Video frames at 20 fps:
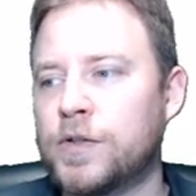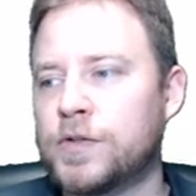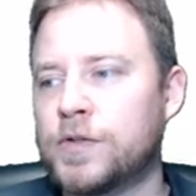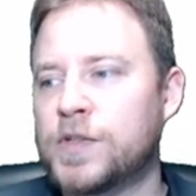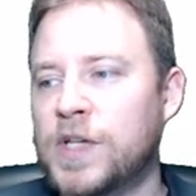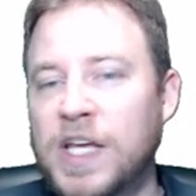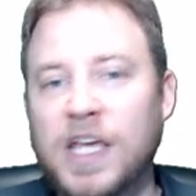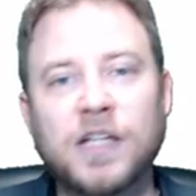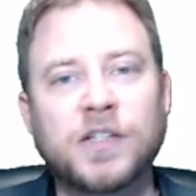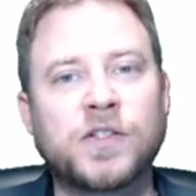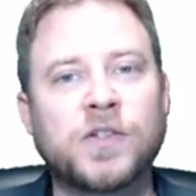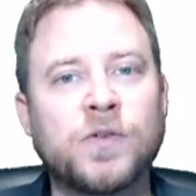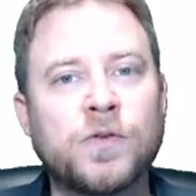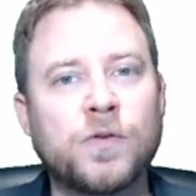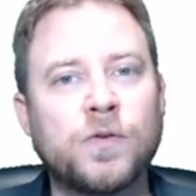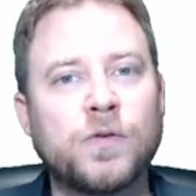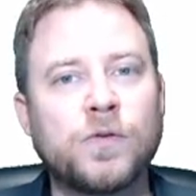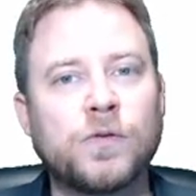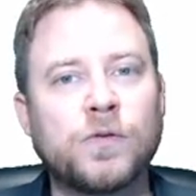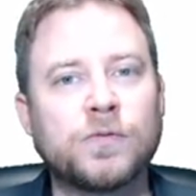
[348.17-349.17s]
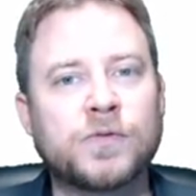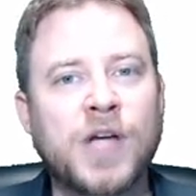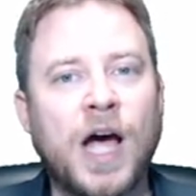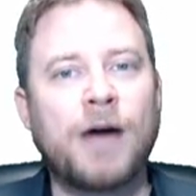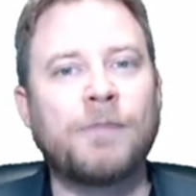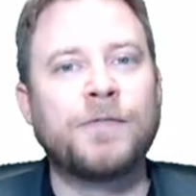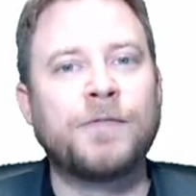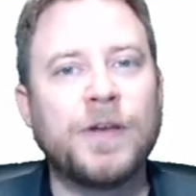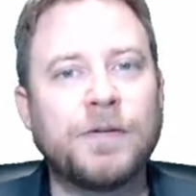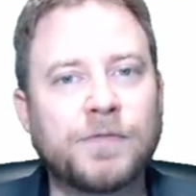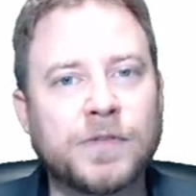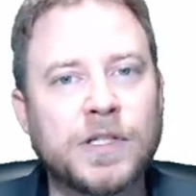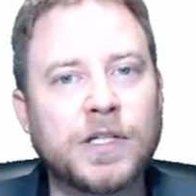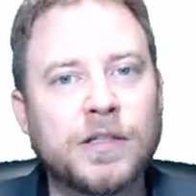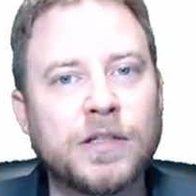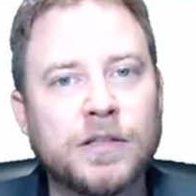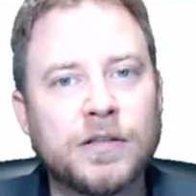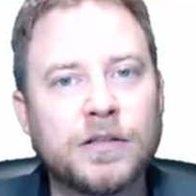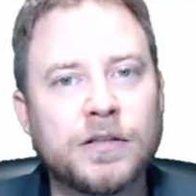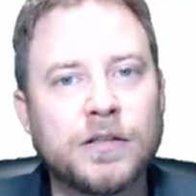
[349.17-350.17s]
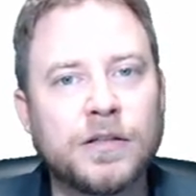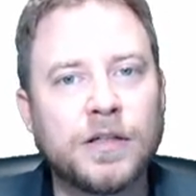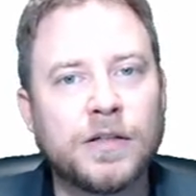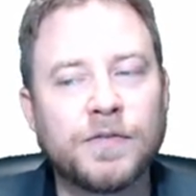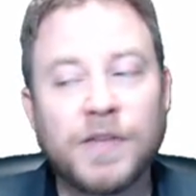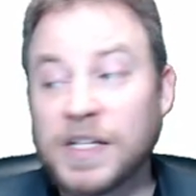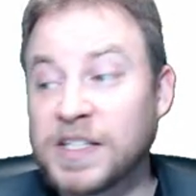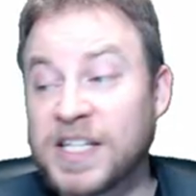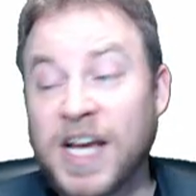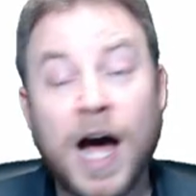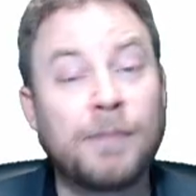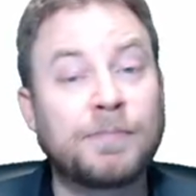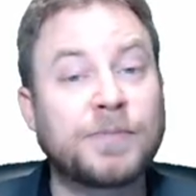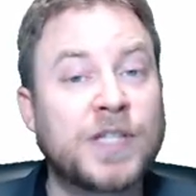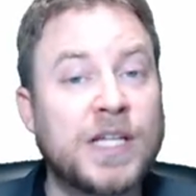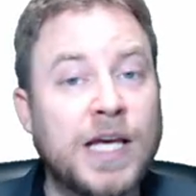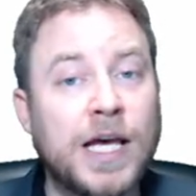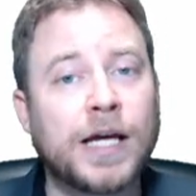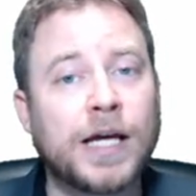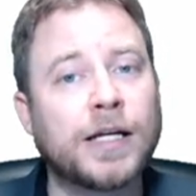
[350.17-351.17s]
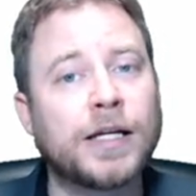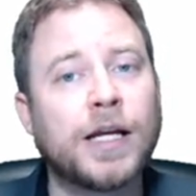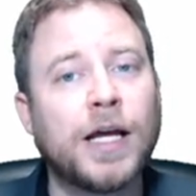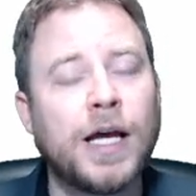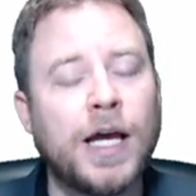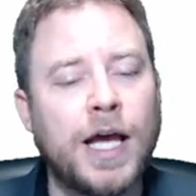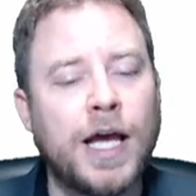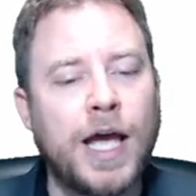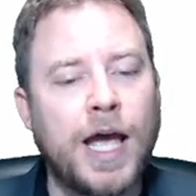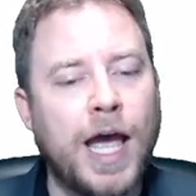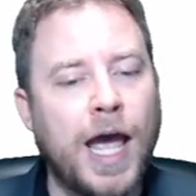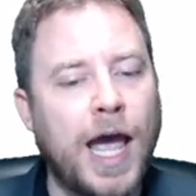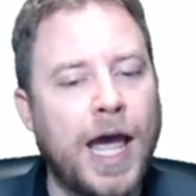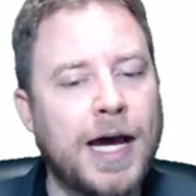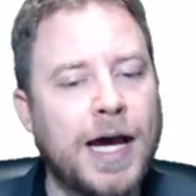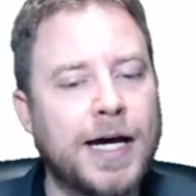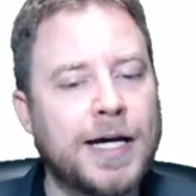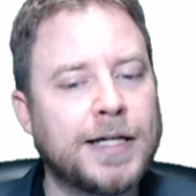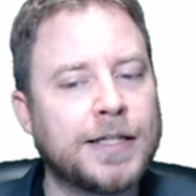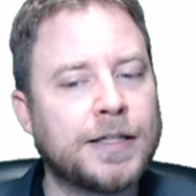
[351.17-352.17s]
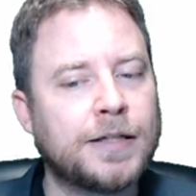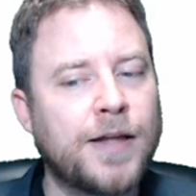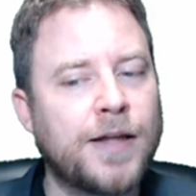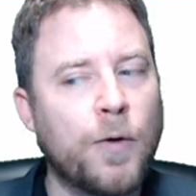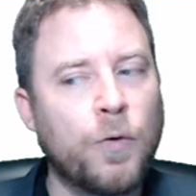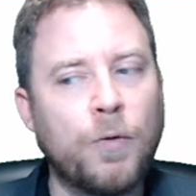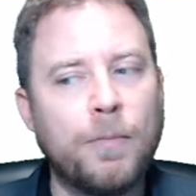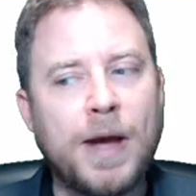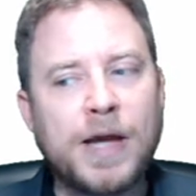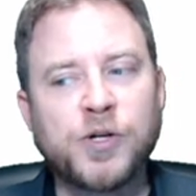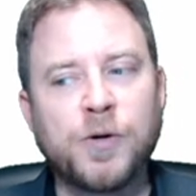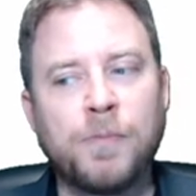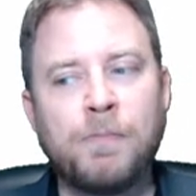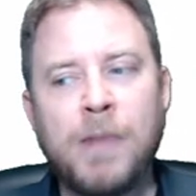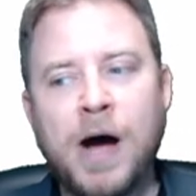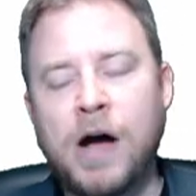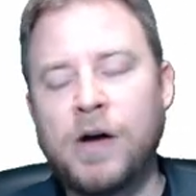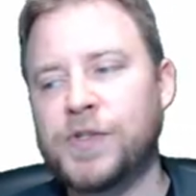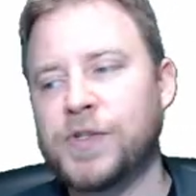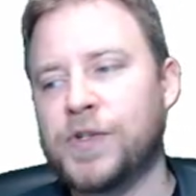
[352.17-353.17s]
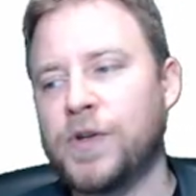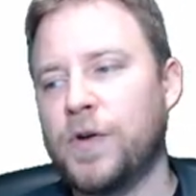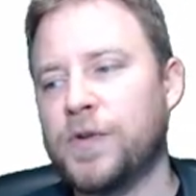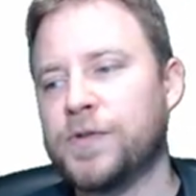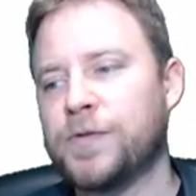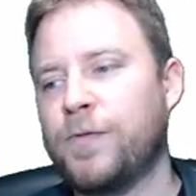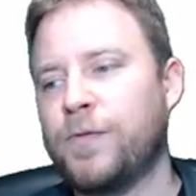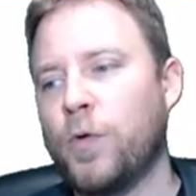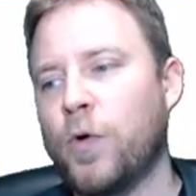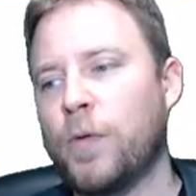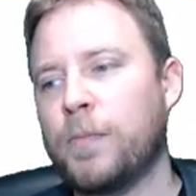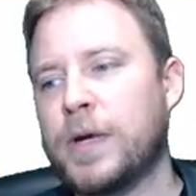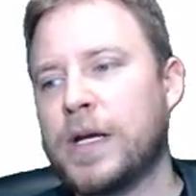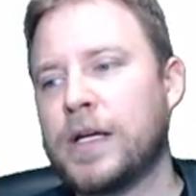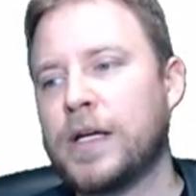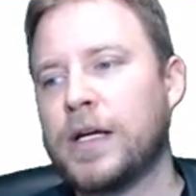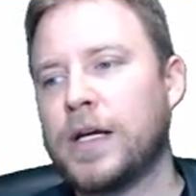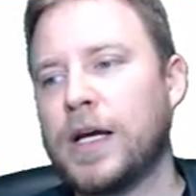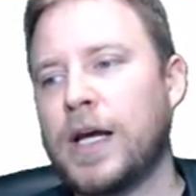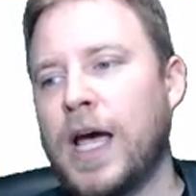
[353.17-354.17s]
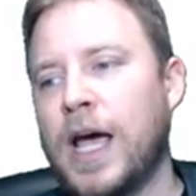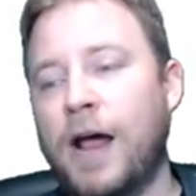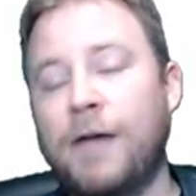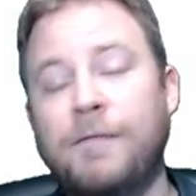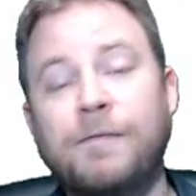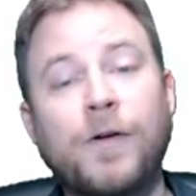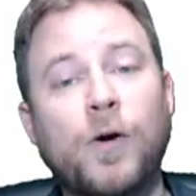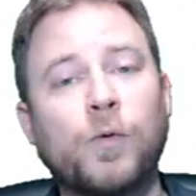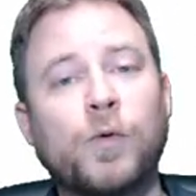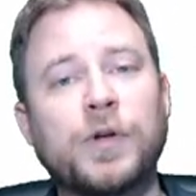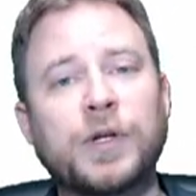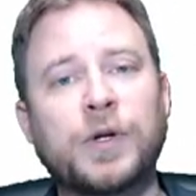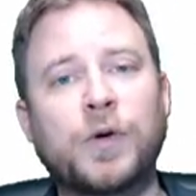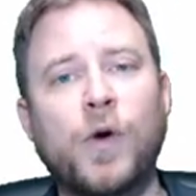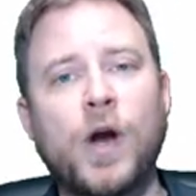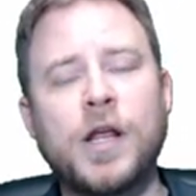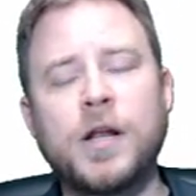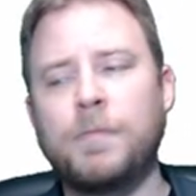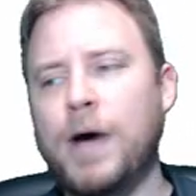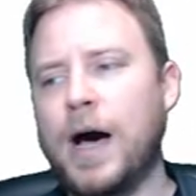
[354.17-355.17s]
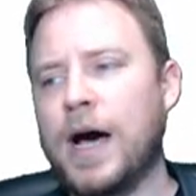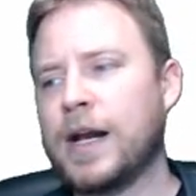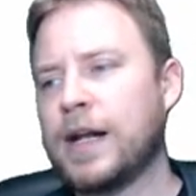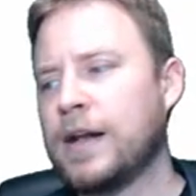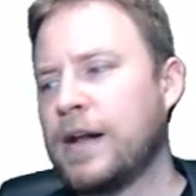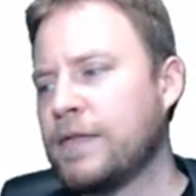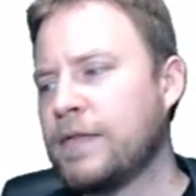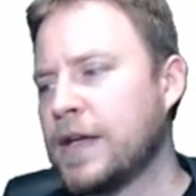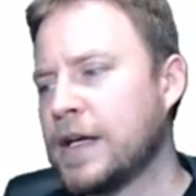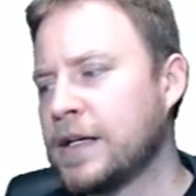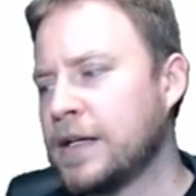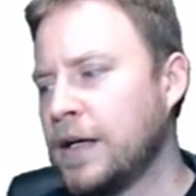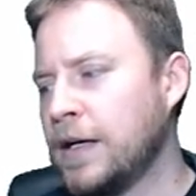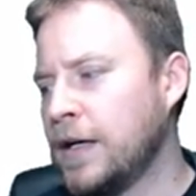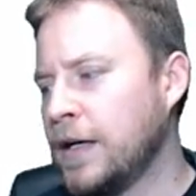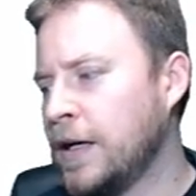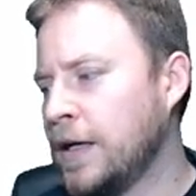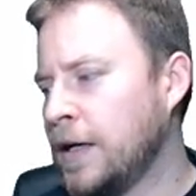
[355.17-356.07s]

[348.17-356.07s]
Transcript: to get to top 50, then top 10. And they were major milestones for me, and I felt really great about it. And then